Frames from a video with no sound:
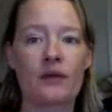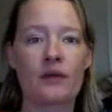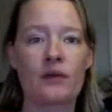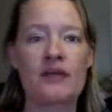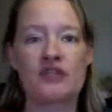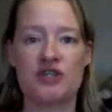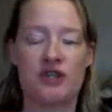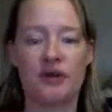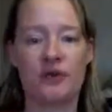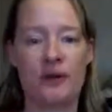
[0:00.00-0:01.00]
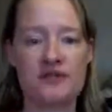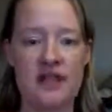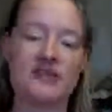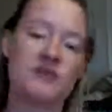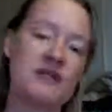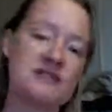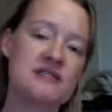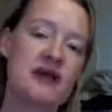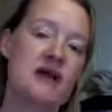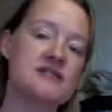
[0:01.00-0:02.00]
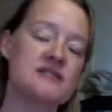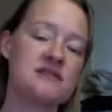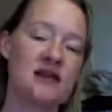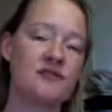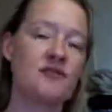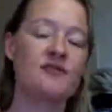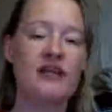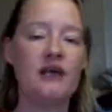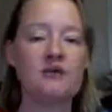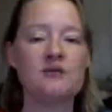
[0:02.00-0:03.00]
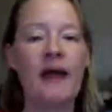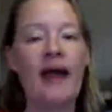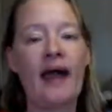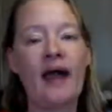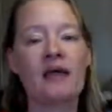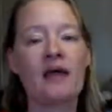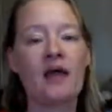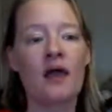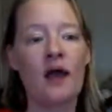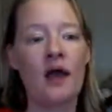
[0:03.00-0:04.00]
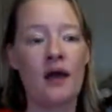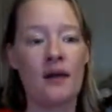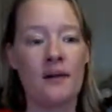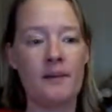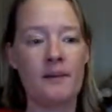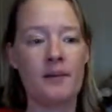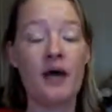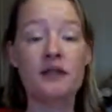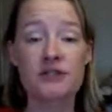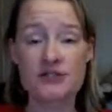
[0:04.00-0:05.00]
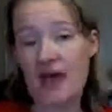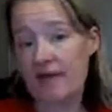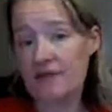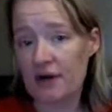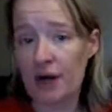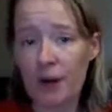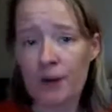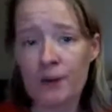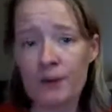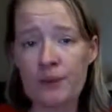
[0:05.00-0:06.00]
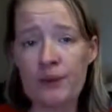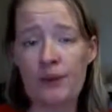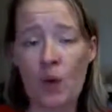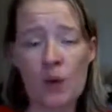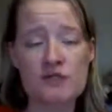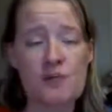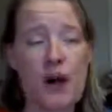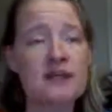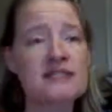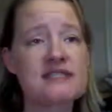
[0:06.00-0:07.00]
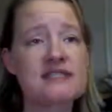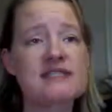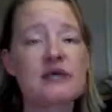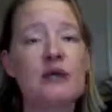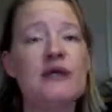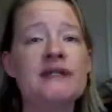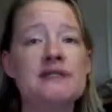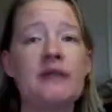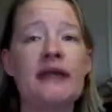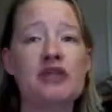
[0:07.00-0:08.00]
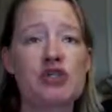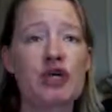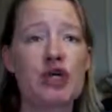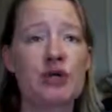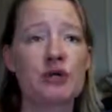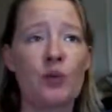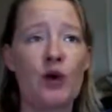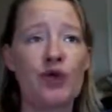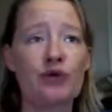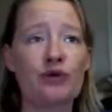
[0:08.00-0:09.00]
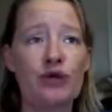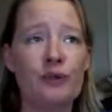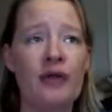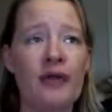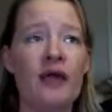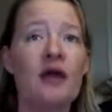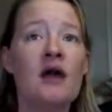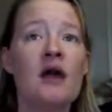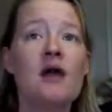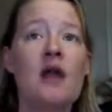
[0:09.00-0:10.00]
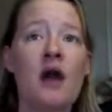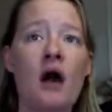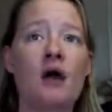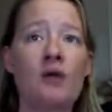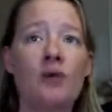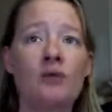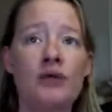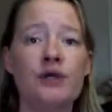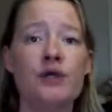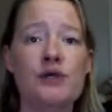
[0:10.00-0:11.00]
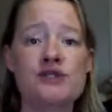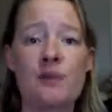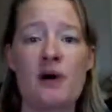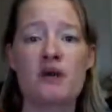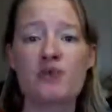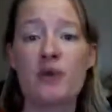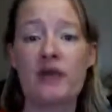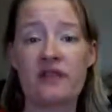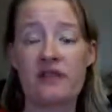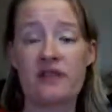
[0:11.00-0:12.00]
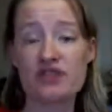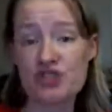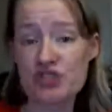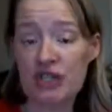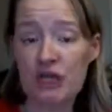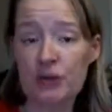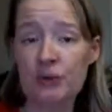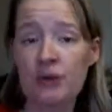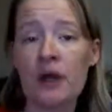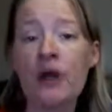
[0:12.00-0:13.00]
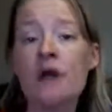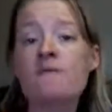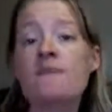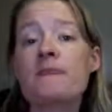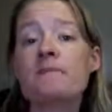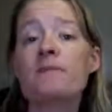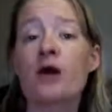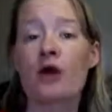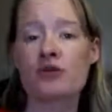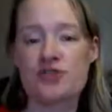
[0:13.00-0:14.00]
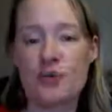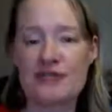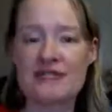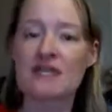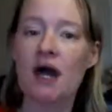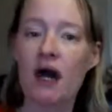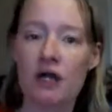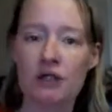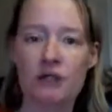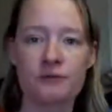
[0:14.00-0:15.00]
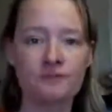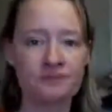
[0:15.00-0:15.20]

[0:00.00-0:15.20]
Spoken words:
because, as we discussed several videos back, colors have their own correspondences. So you need to make sure that what you're doing not only corresponds with the stone, but also with its color.